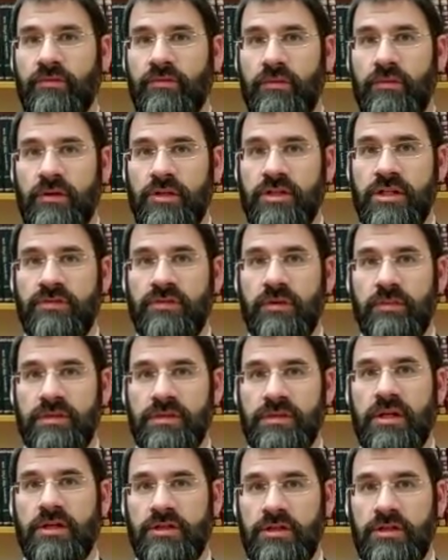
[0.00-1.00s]
from achieving
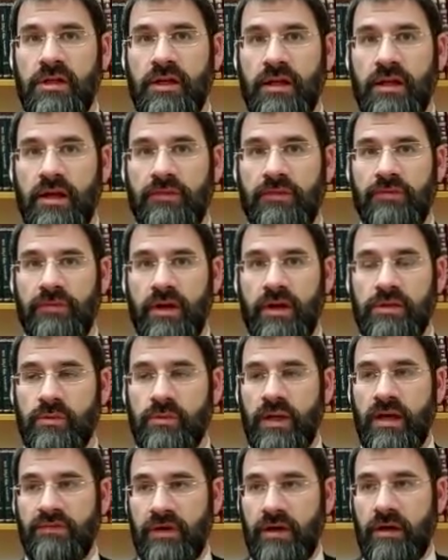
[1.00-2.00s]
potential in life, right?
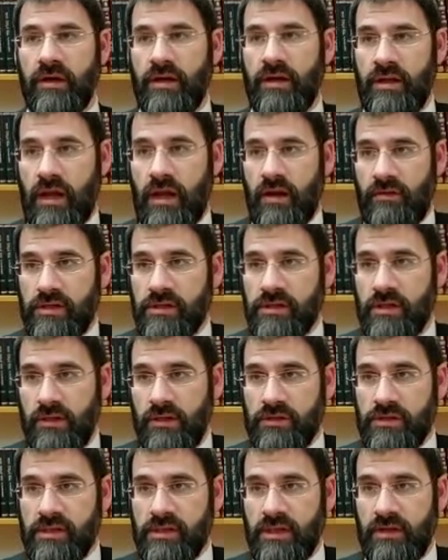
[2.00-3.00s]
We have our
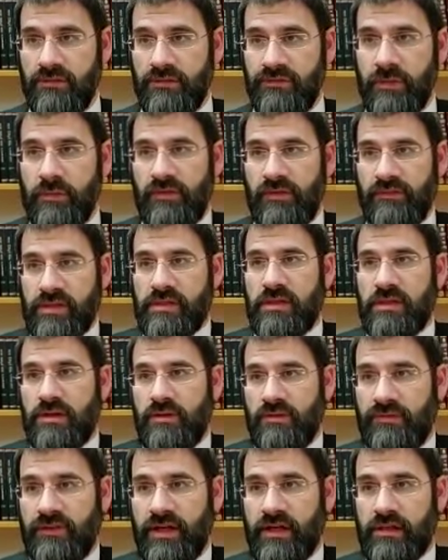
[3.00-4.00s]
internal self and we have
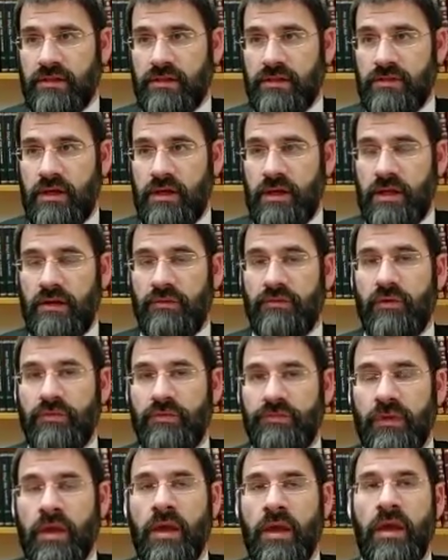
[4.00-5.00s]
external factors, right? And
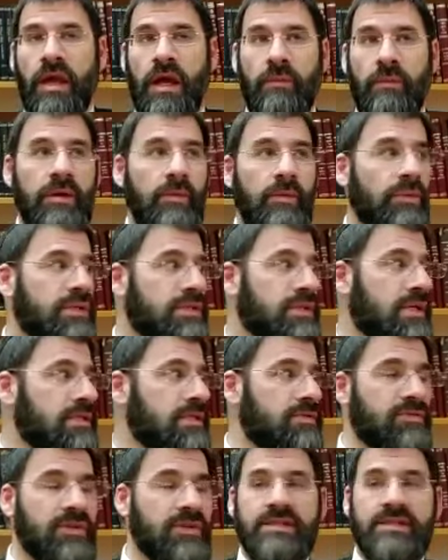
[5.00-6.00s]
we tend
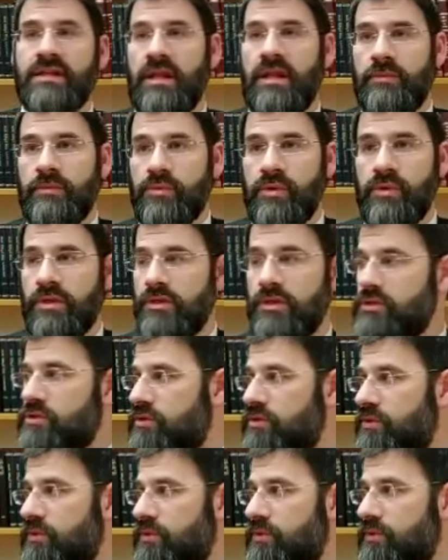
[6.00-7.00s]
to vacillate between the
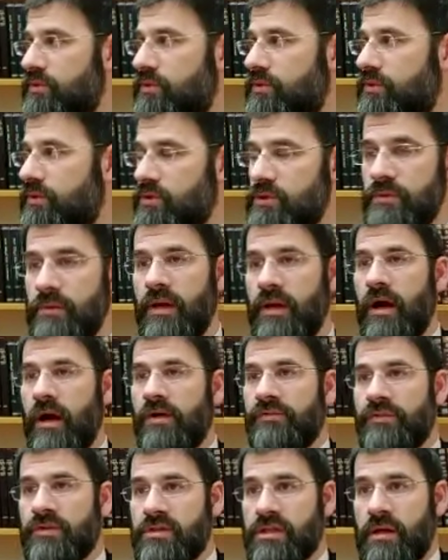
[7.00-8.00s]
two. You know what I mean?
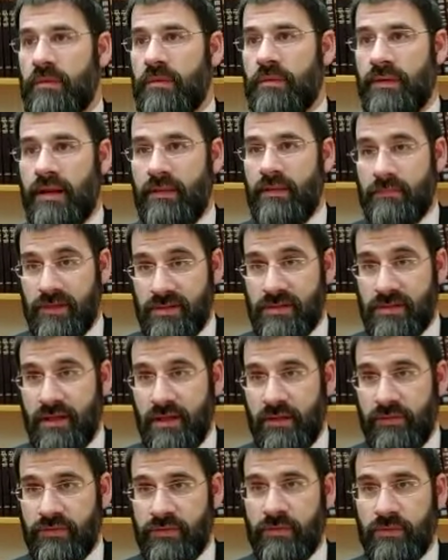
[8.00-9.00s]
Half the time we blame
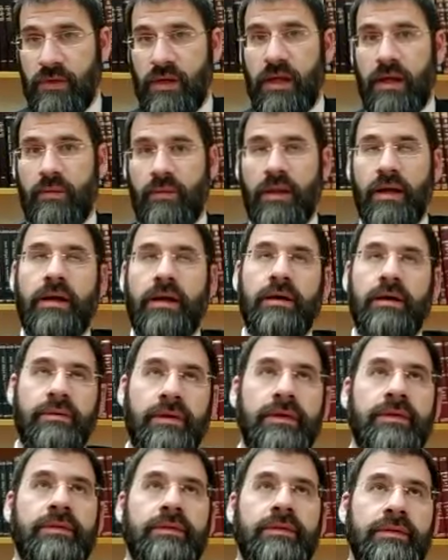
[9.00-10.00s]
ourselves and we're like, well, I can't
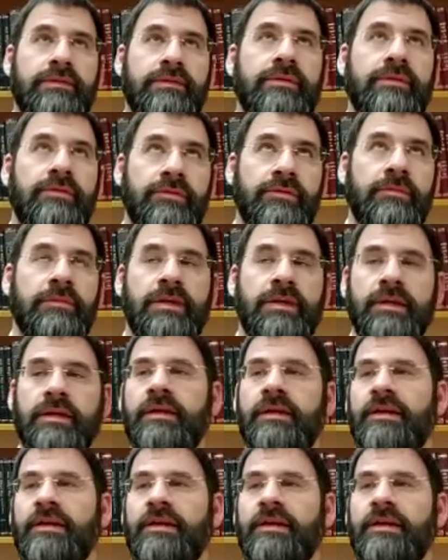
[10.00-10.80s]
really do this. It's not for me.